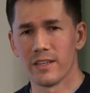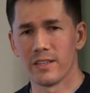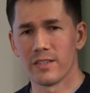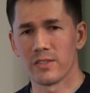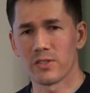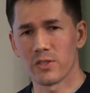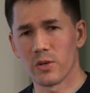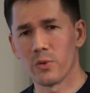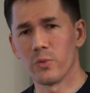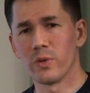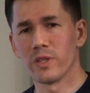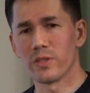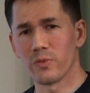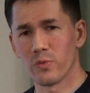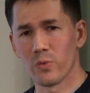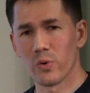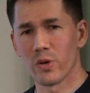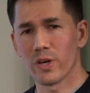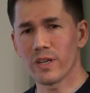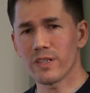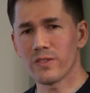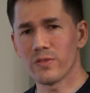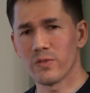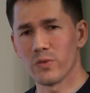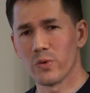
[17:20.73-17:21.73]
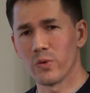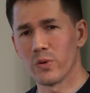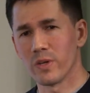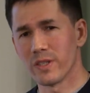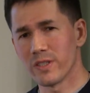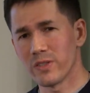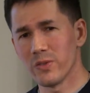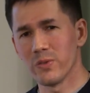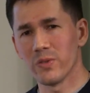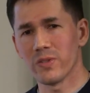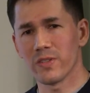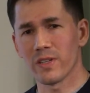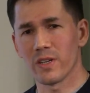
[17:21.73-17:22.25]
So it worked for
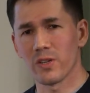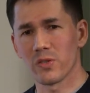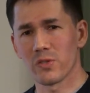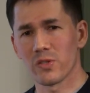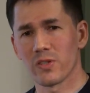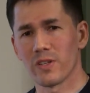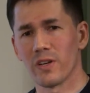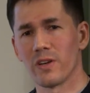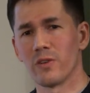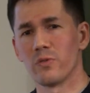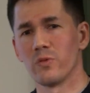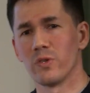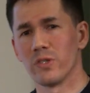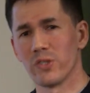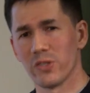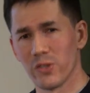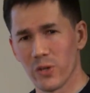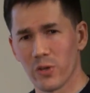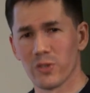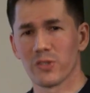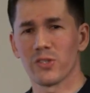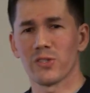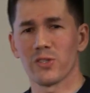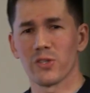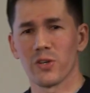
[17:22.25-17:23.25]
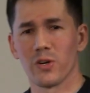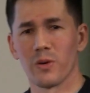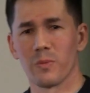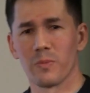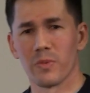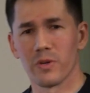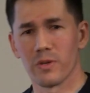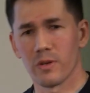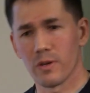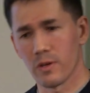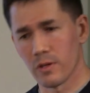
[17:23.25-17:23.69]
2,000 hours non-stop